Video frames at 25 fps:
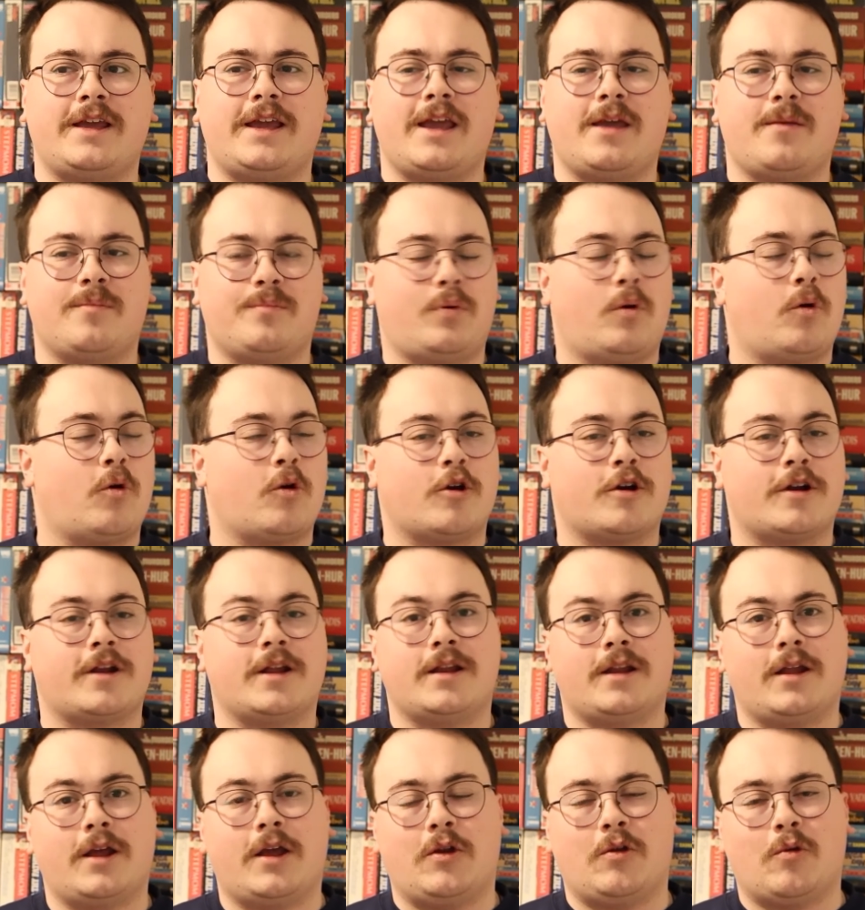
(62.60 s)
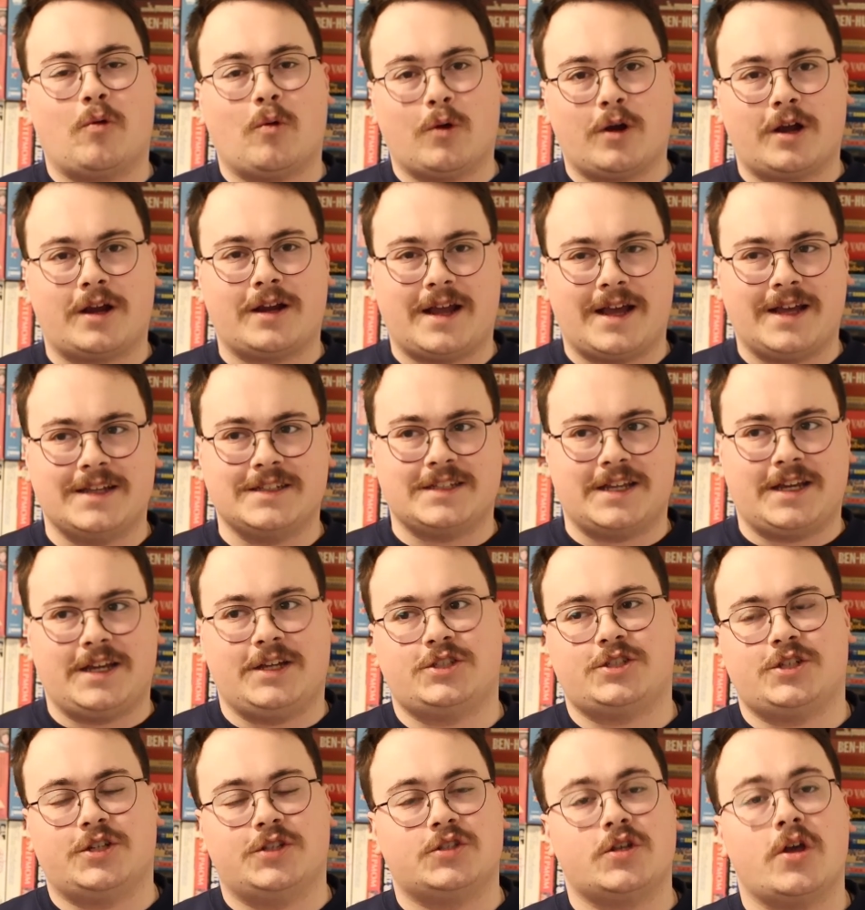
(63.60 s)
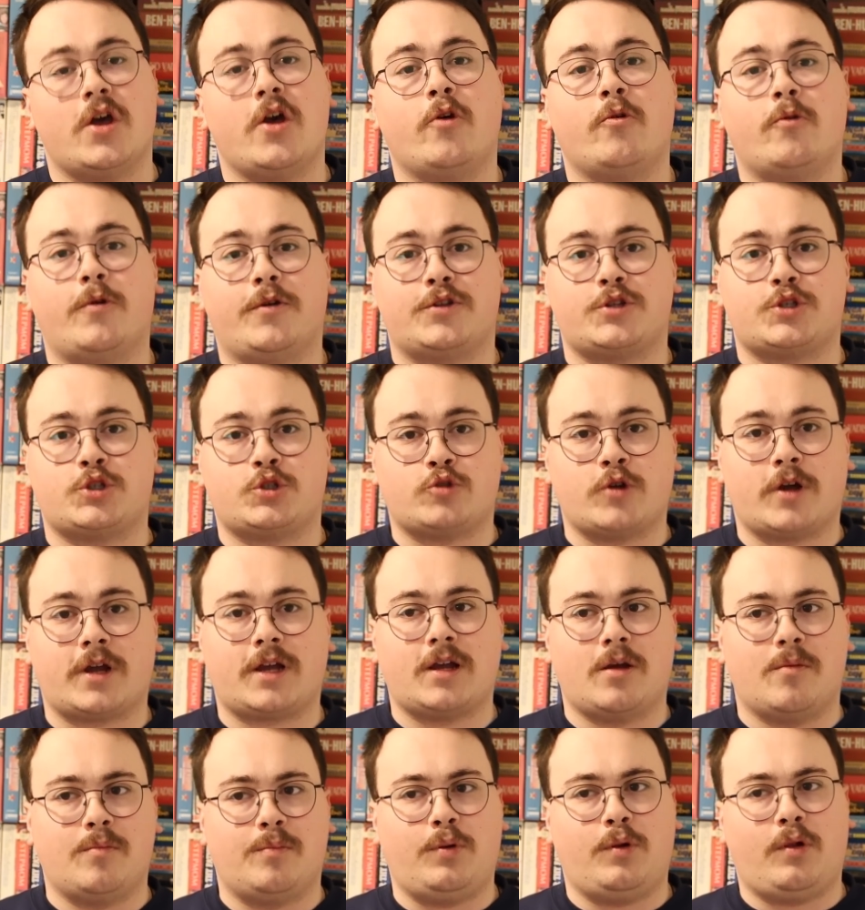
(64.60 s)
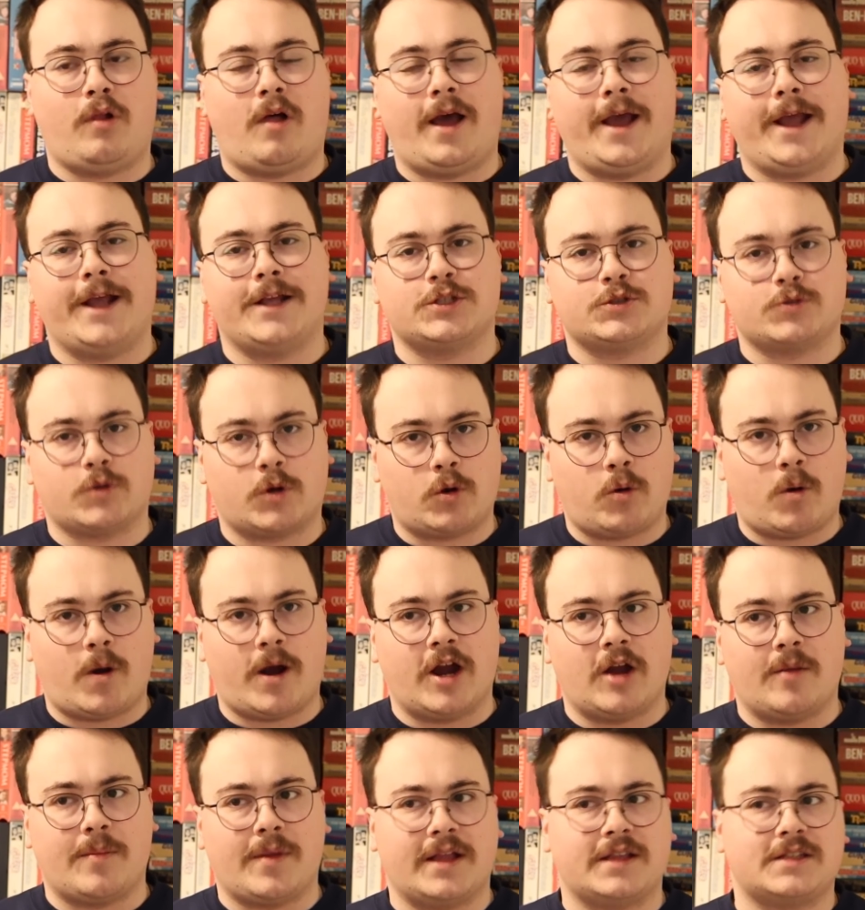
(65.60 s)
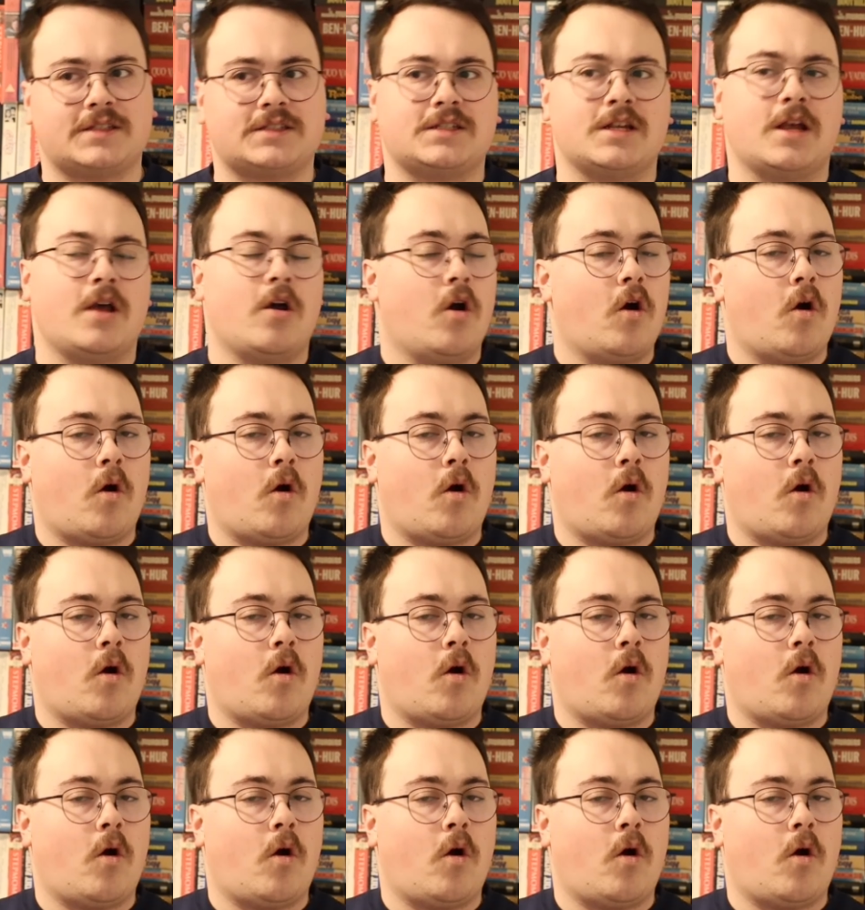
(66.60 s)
important in organizations with strict compliance requirements